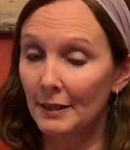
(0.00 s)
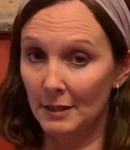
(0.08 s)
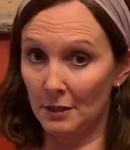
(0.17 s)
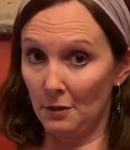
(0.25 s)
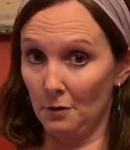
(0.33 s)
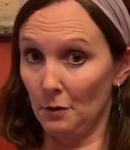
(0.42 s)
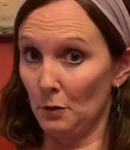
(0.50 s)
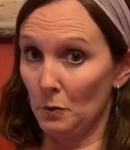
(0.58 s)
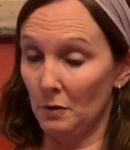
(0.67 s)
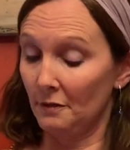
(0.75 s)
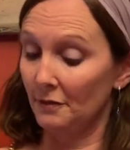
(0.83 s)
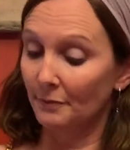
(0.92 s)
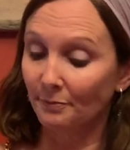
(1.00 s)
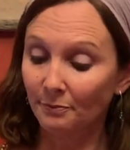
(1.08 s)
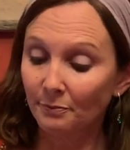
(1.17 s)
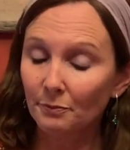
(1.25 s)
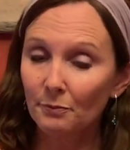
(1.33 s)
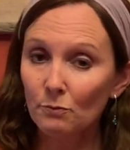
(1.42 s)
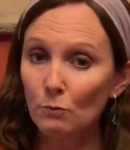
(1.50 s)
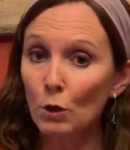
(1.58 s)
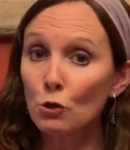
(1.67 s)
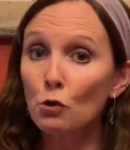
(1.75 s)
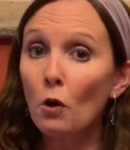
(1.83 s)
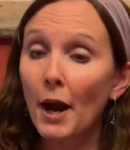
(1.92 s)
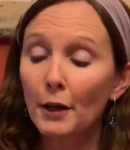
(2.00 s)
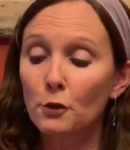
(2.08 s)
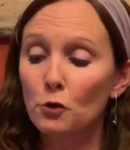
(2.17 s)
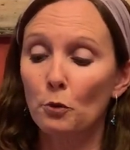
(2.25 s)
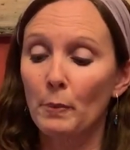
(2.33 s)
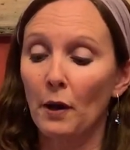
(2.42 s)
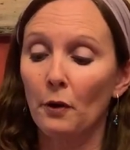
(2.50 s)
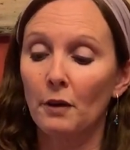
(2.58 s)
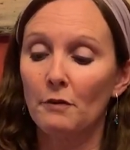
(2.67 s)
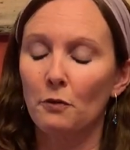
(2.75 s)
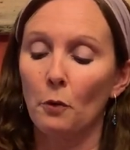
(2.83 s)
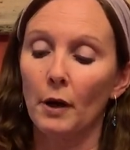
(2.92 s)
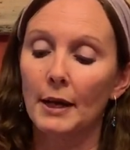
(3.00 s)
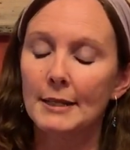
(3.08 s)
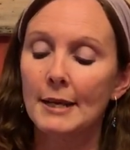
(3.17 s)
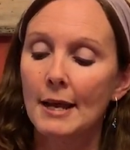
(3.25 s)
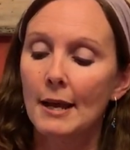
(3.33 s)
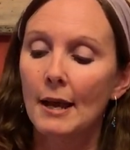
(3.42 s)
That's another sort of tried and true pairing for it.